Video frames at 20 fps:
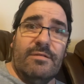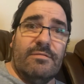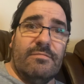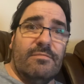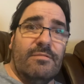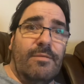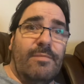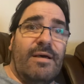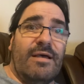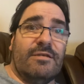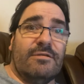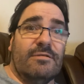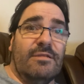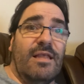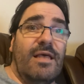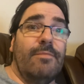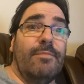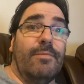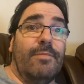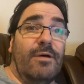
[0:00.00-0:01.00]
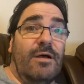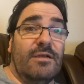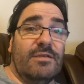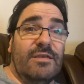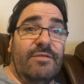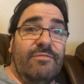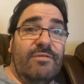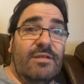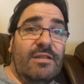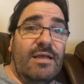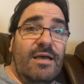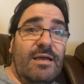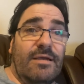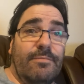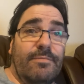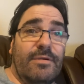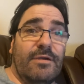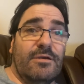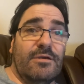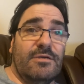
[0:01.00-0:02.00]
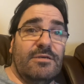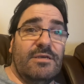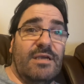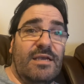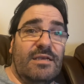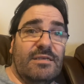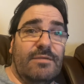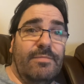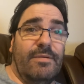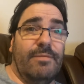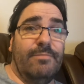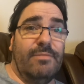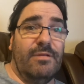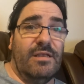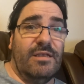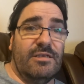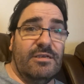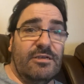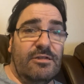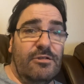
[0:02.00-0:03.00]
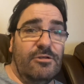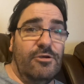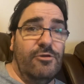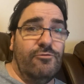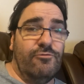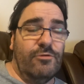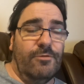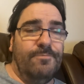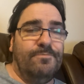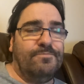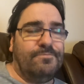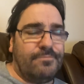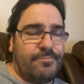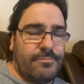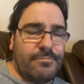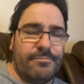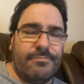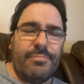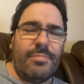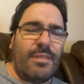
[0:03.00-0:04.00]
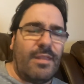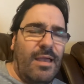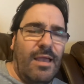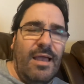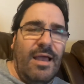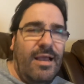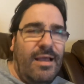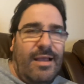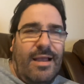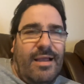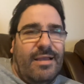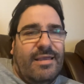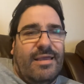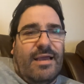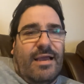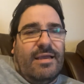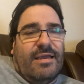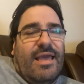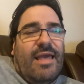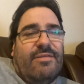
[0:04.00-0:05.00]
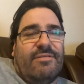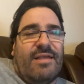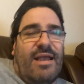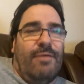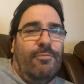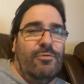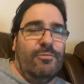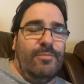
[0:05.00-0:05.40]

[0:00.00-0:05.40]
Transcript: mass Labour Party, if you like, because she has to be politically neutral. I guess that would